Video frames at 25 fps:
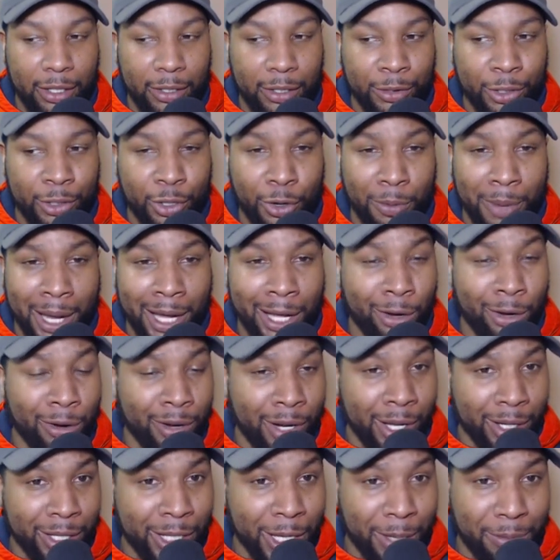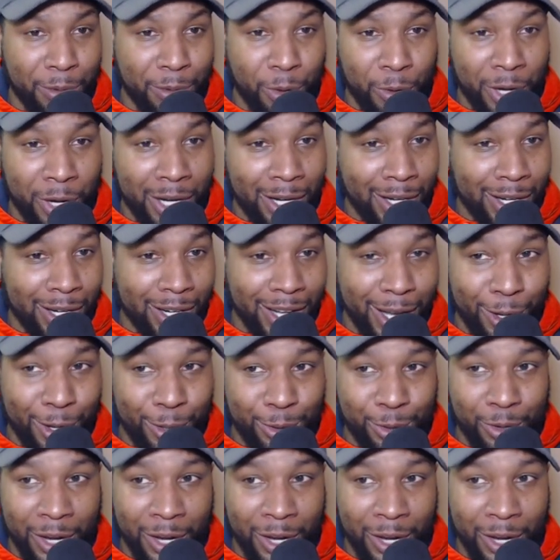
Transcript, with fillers: you know, my internet kept going in and out,